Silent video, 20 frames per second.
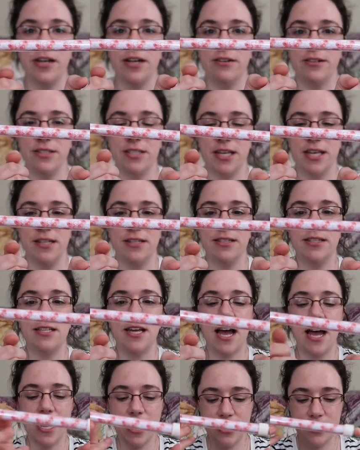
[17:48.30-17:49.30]
needles
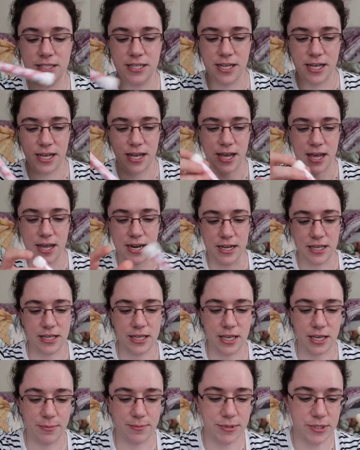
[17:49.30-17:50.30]
inside, and it
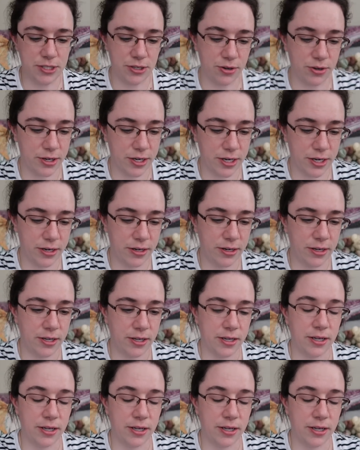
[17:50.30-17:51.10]
keeps your